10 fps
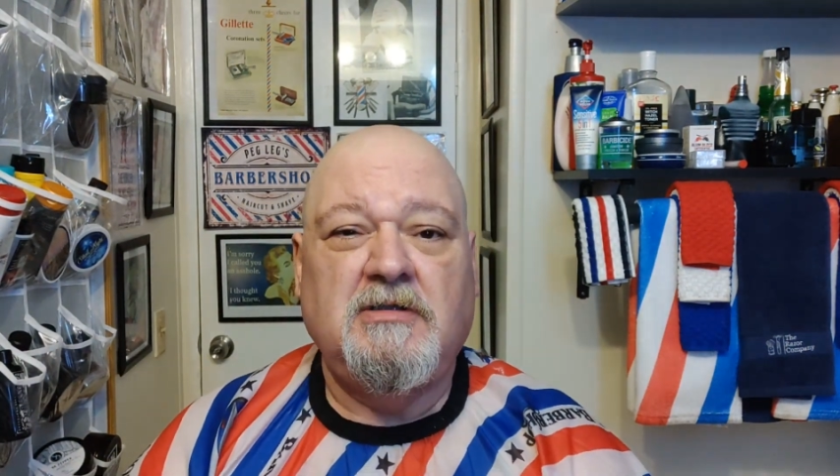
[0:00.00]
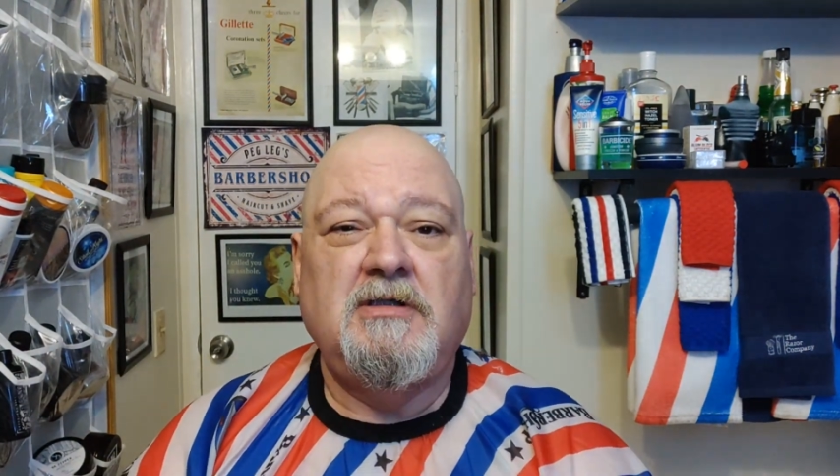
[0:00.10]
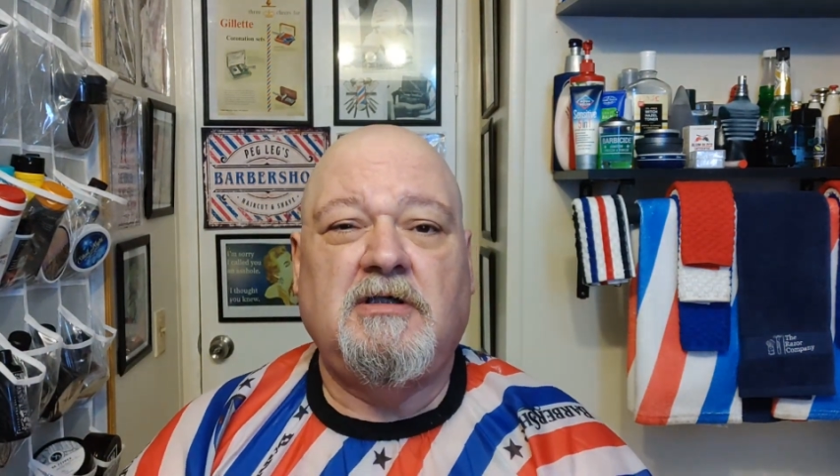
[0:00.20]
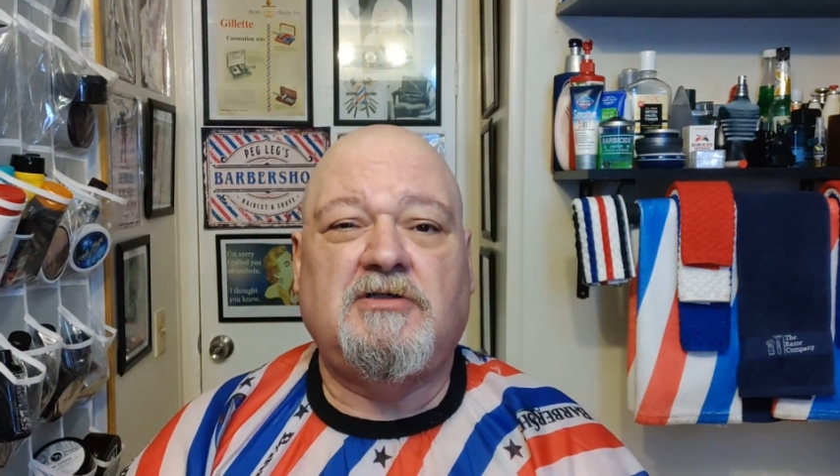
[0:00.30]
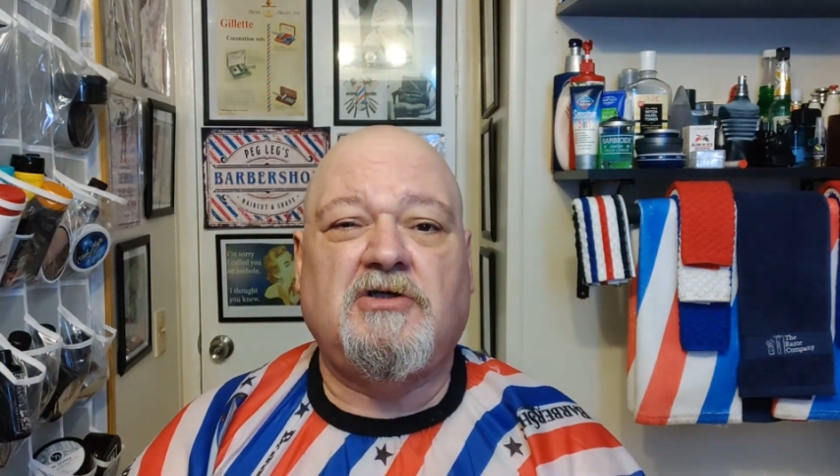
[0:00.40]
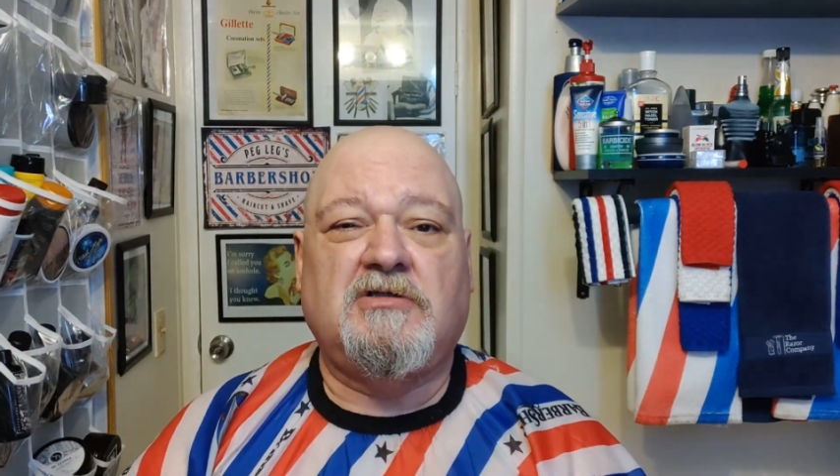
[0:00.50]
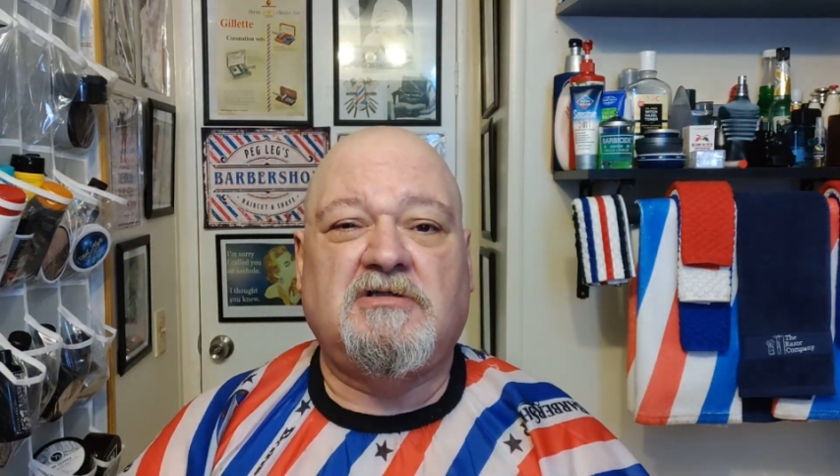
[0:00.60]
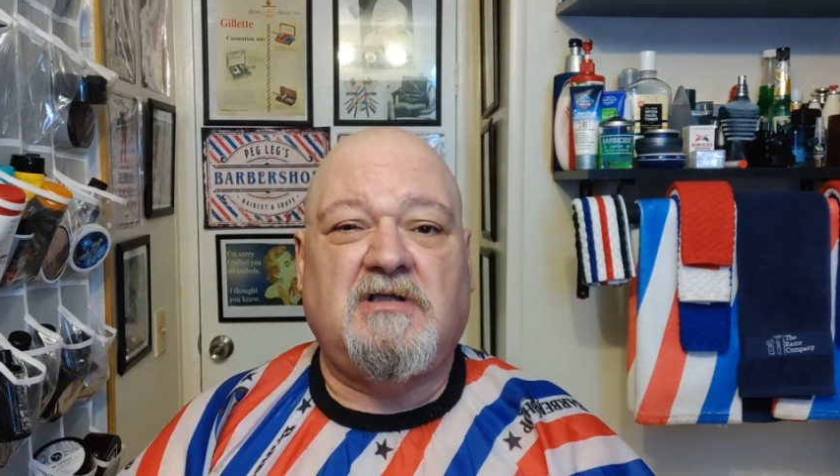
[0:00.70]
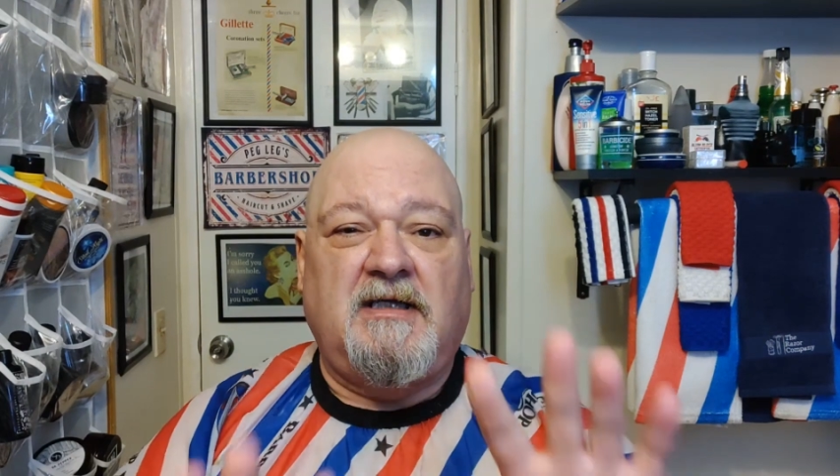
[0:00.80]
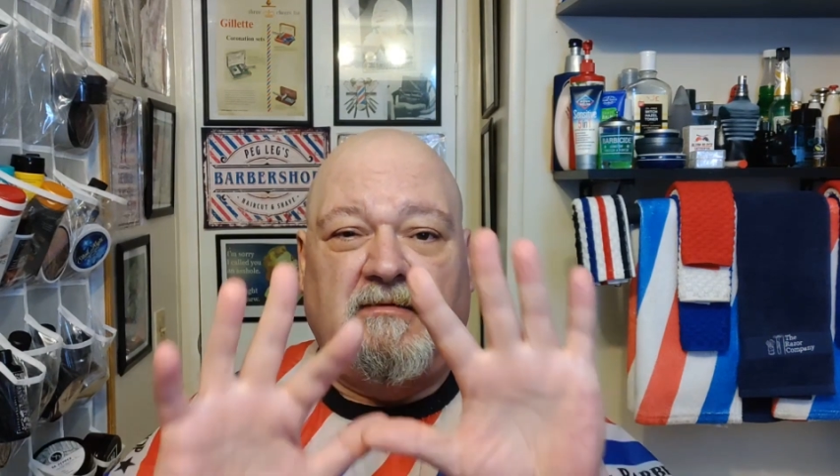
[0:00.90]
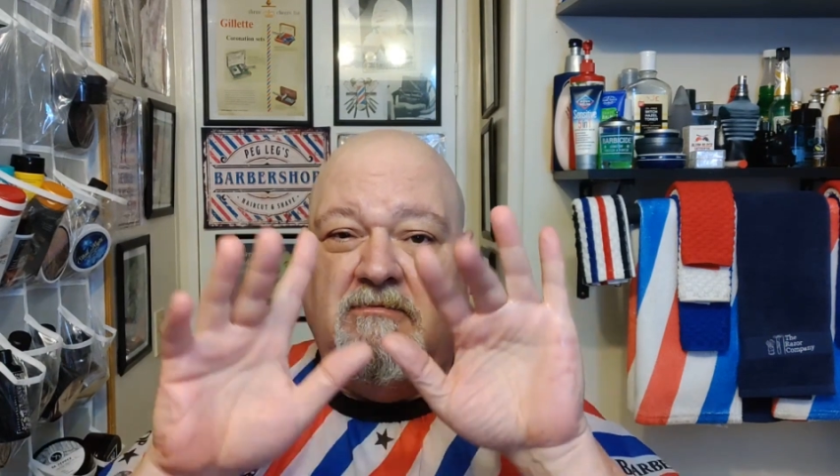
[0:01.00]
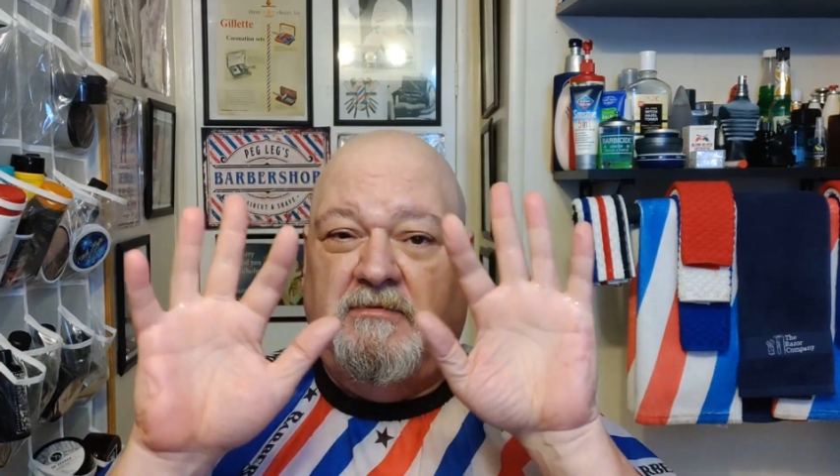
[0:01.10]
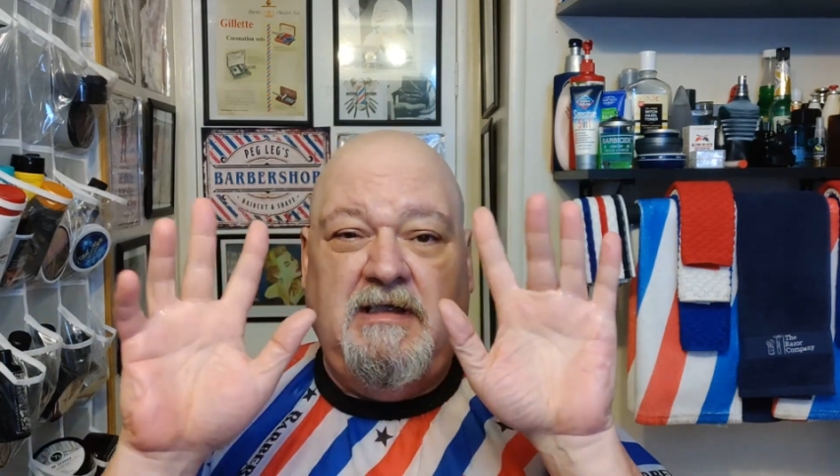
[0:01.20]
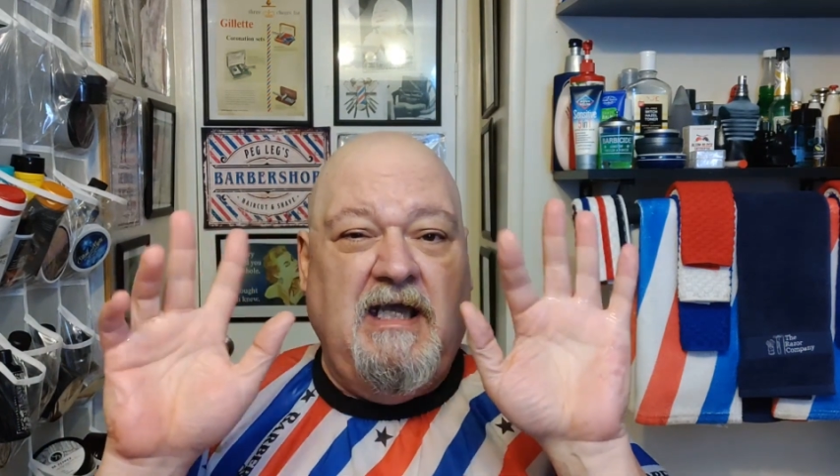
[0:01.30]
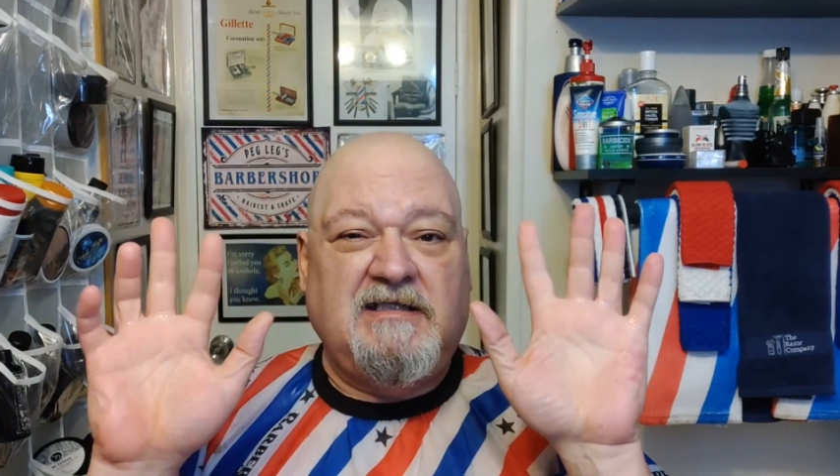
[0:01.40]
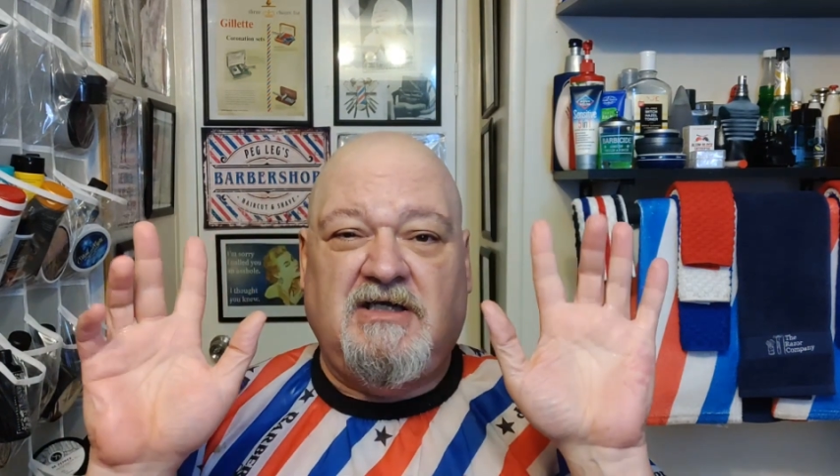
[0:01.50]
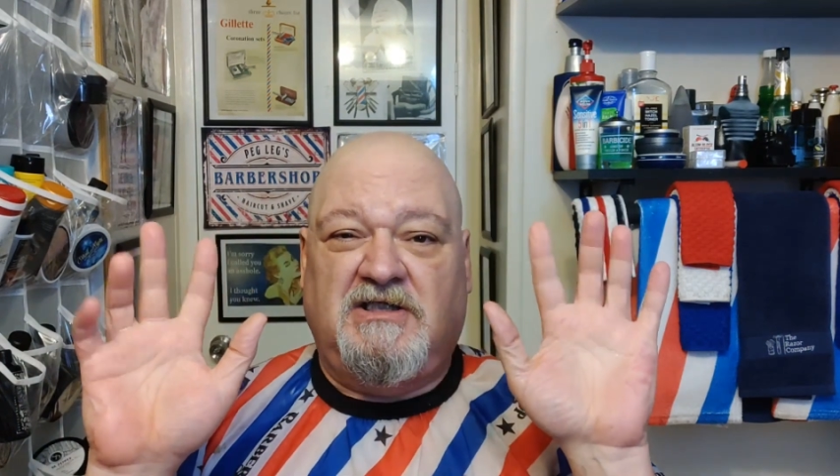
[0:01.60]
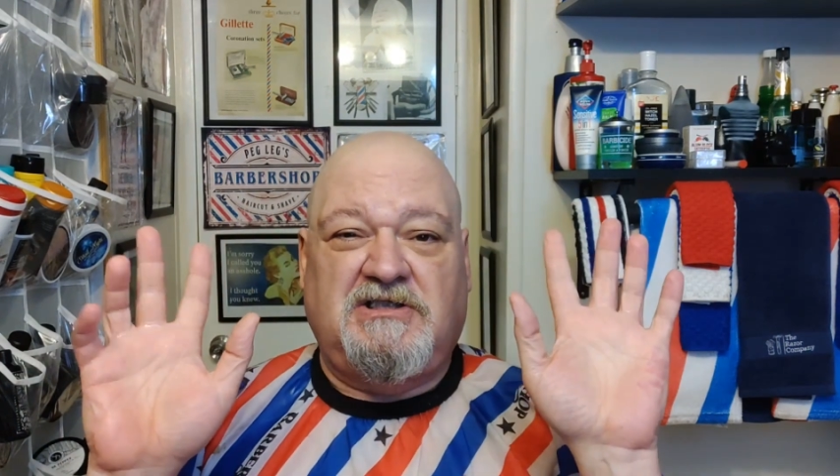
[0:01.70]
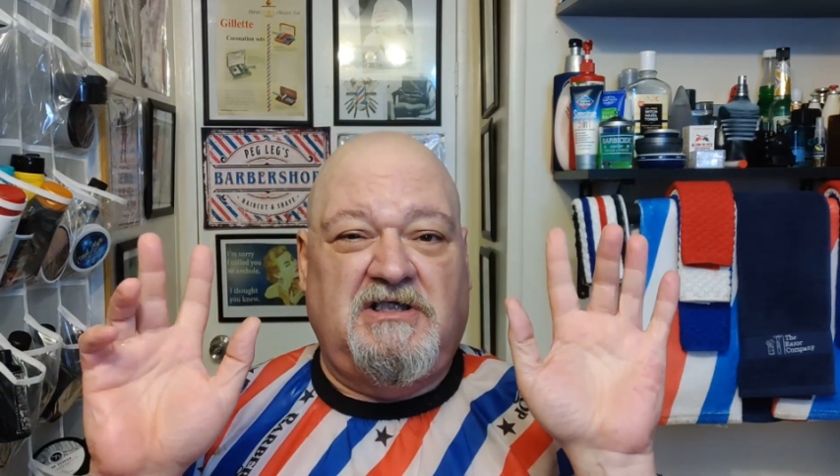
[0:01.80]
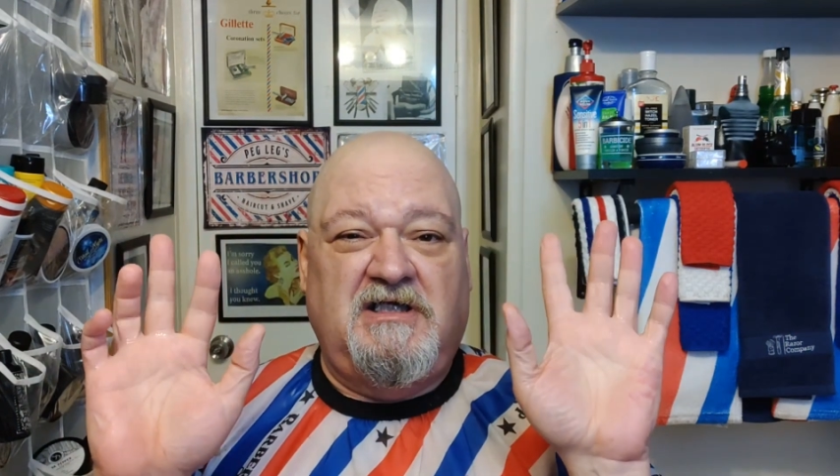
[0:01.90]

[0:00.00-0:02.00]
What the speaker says: And the church is like, we ain't touching